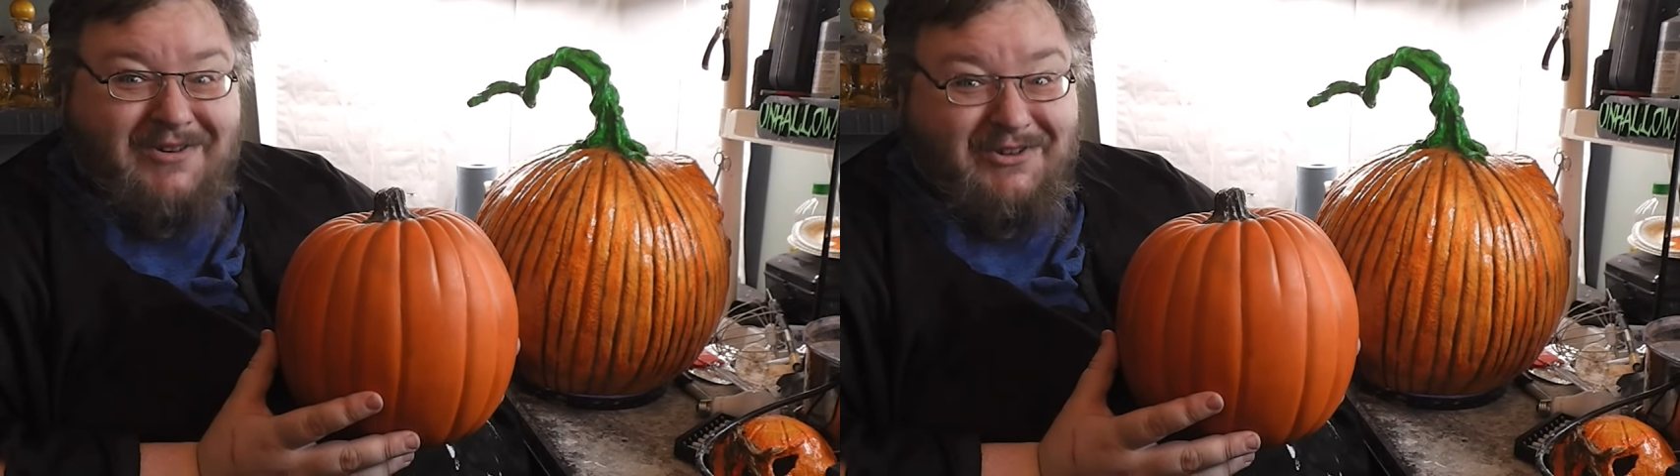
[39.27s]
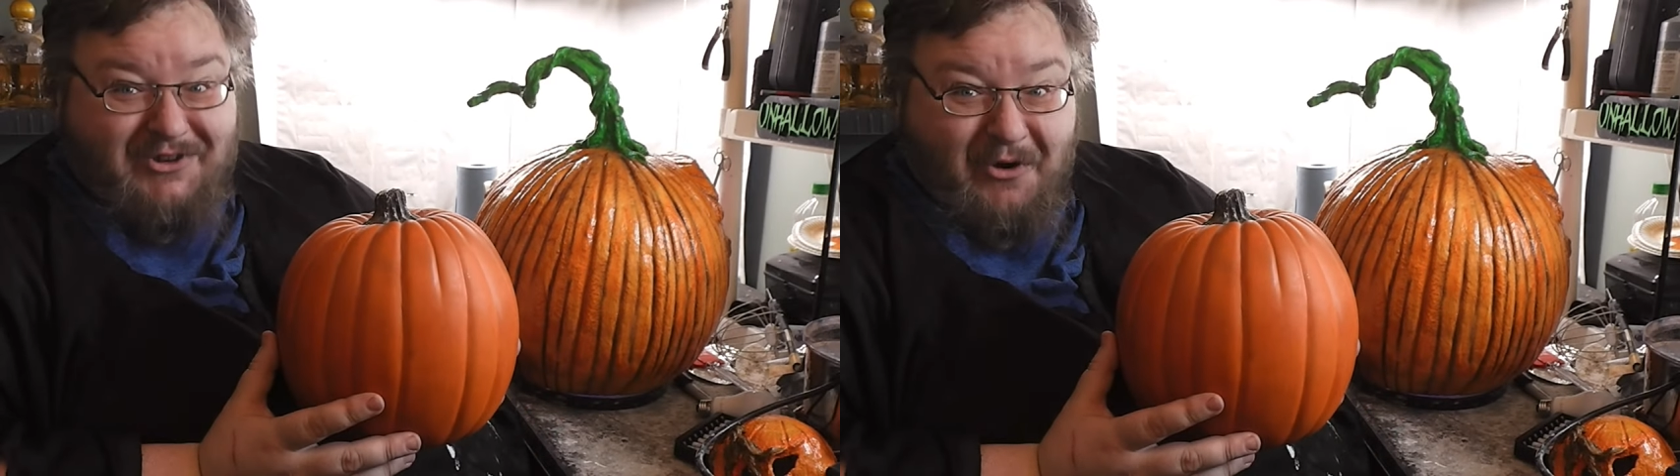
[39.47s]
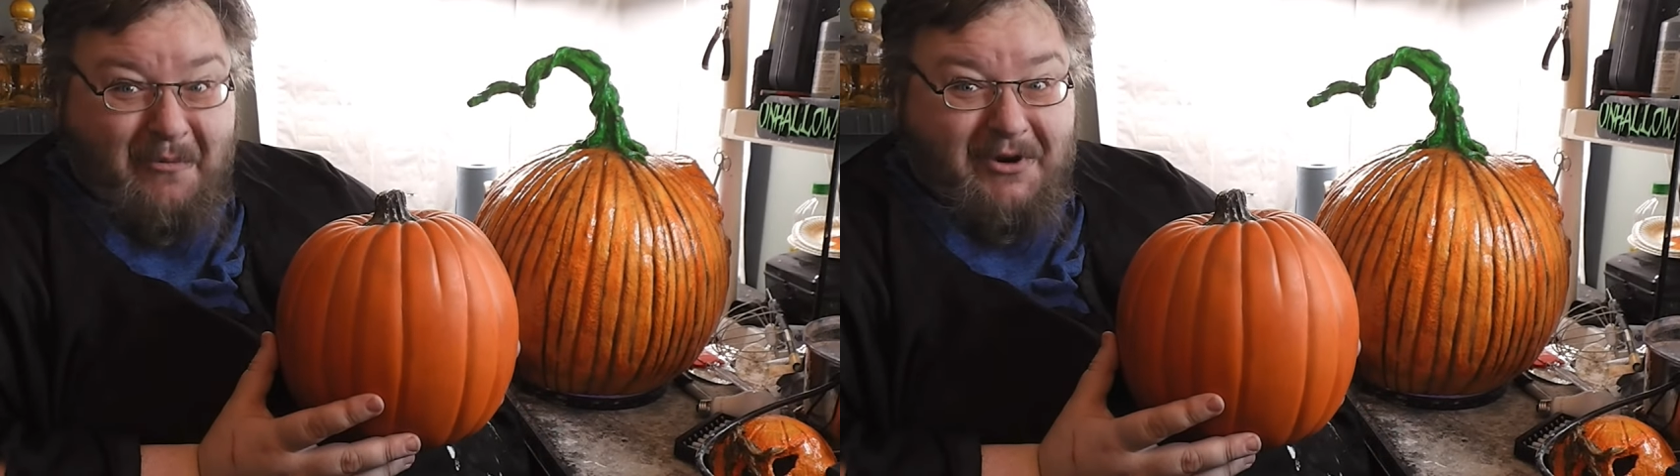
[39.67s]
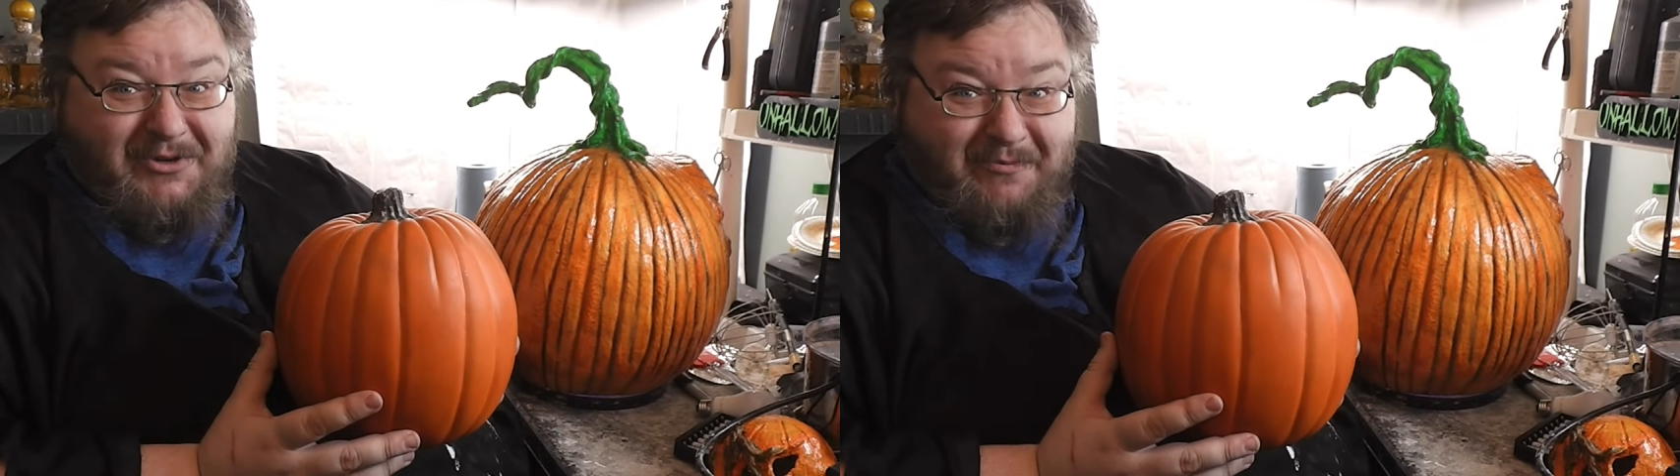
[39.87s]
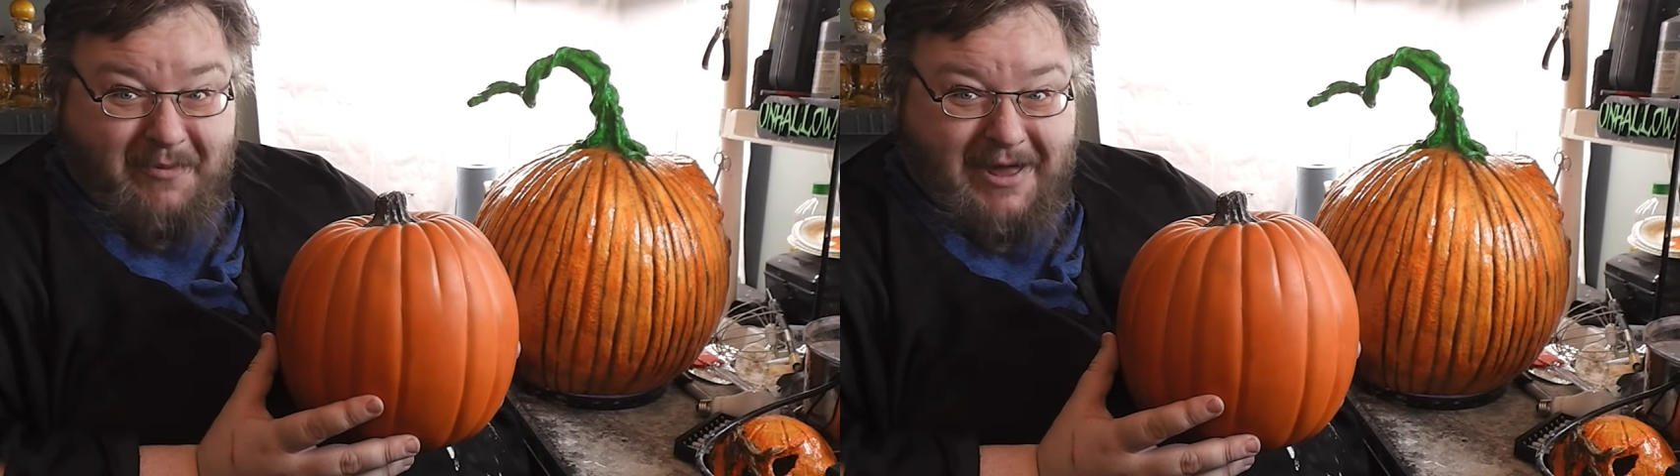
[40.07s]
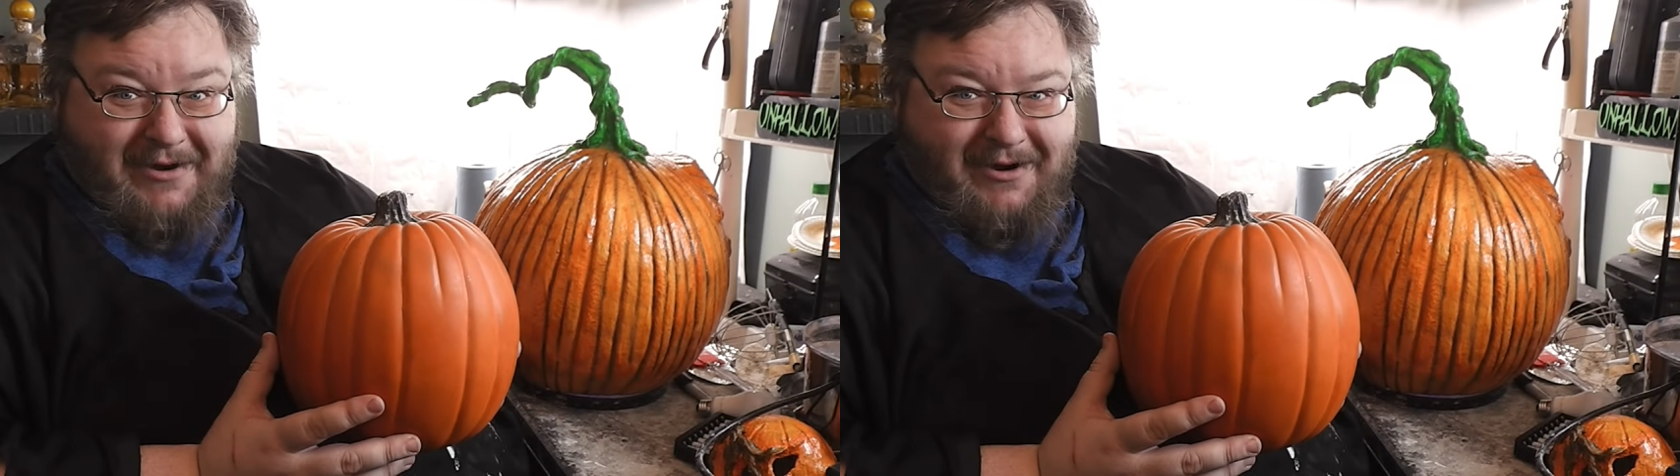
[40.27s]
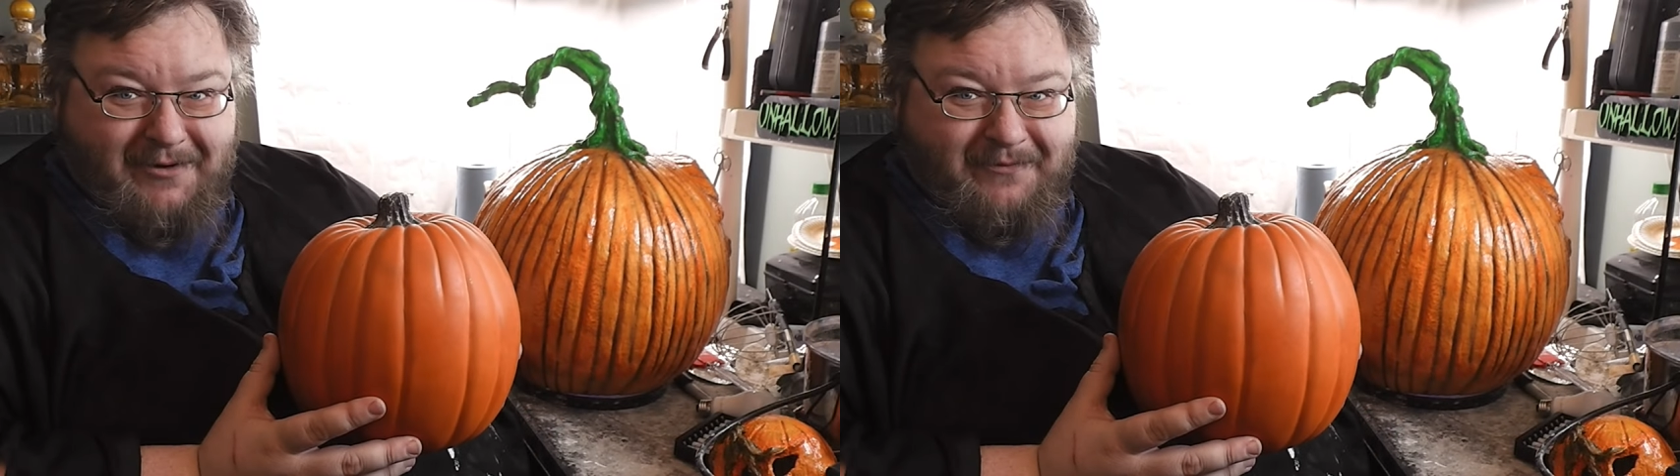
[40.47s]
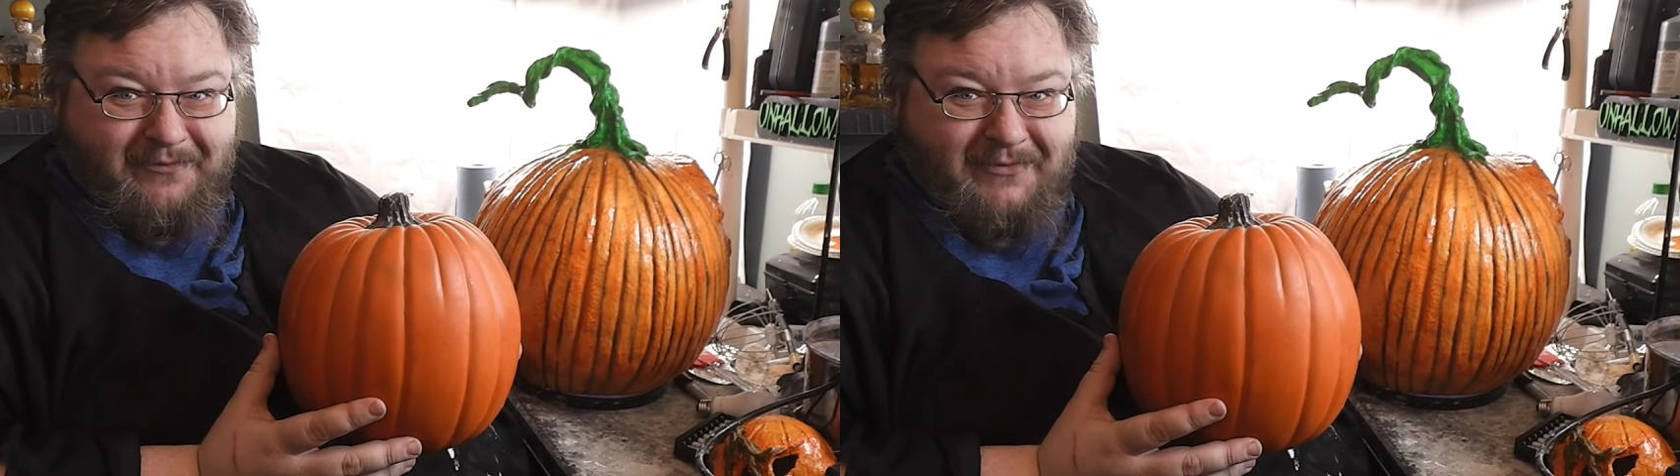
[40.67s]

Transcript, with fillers: so much better.